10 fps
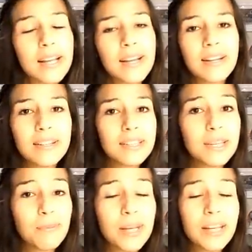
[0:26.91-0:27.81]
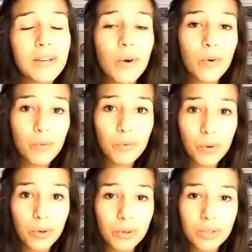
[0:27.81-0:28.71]
and CP
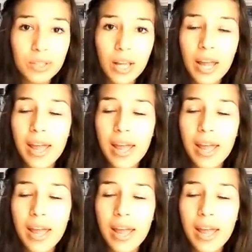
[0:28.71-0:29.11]
hopefuls